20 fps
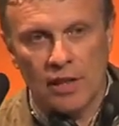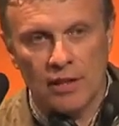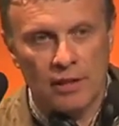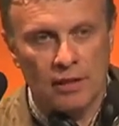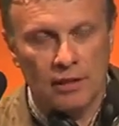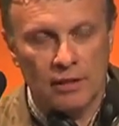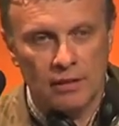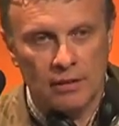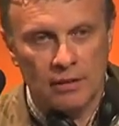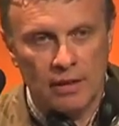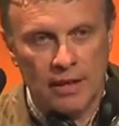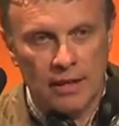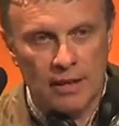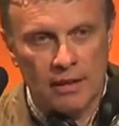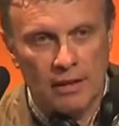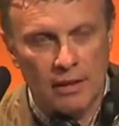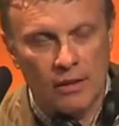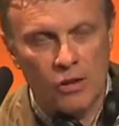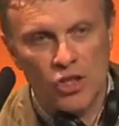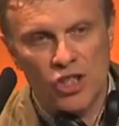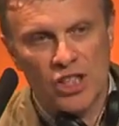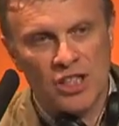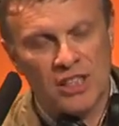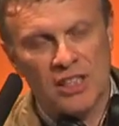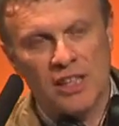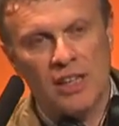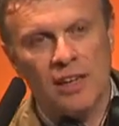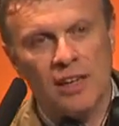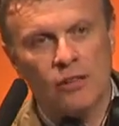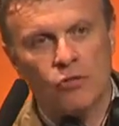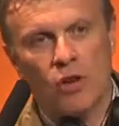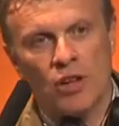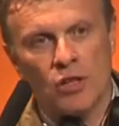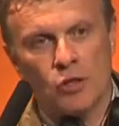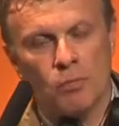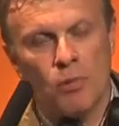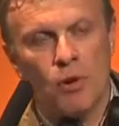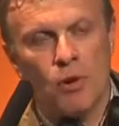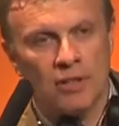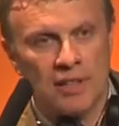logistic,
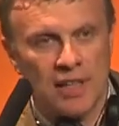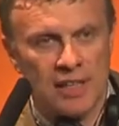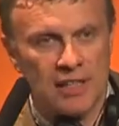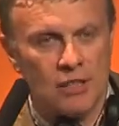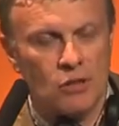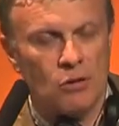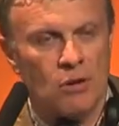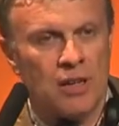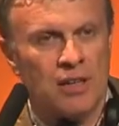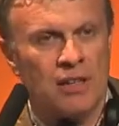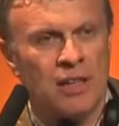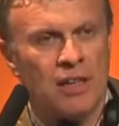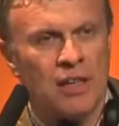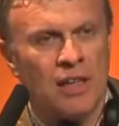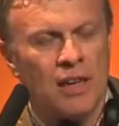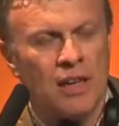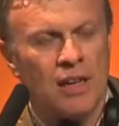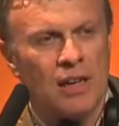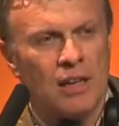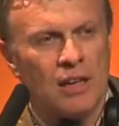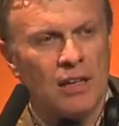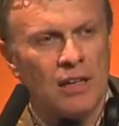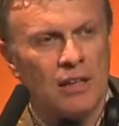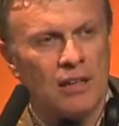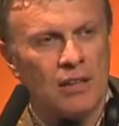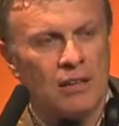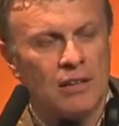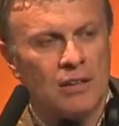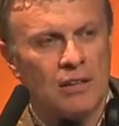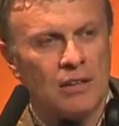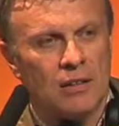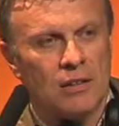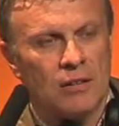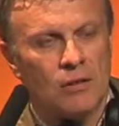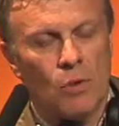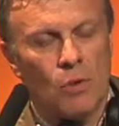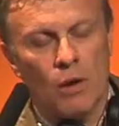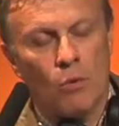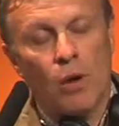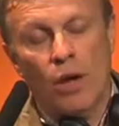transport, and so on.
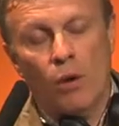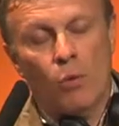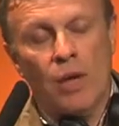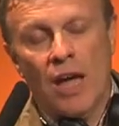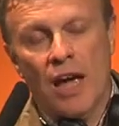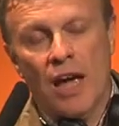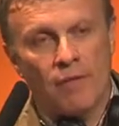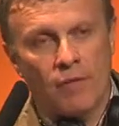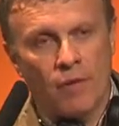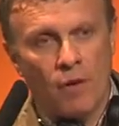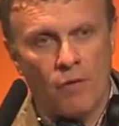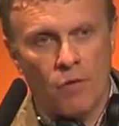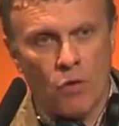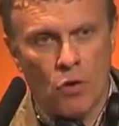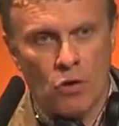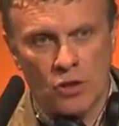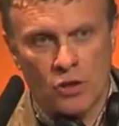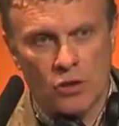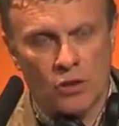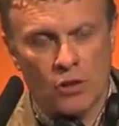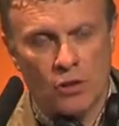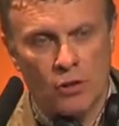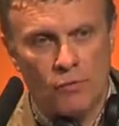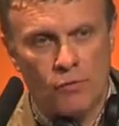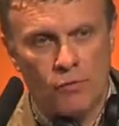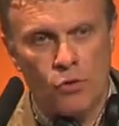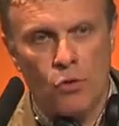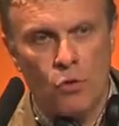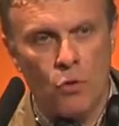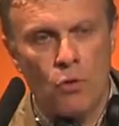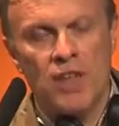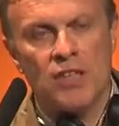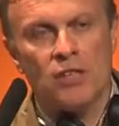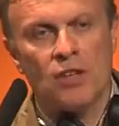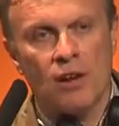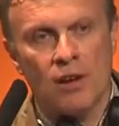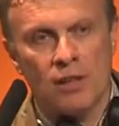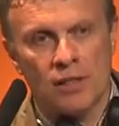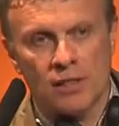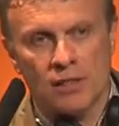Well, we have, of course, a few
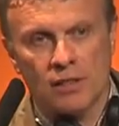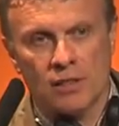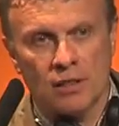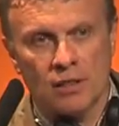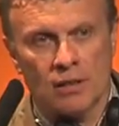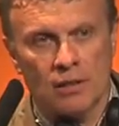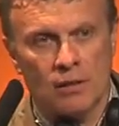results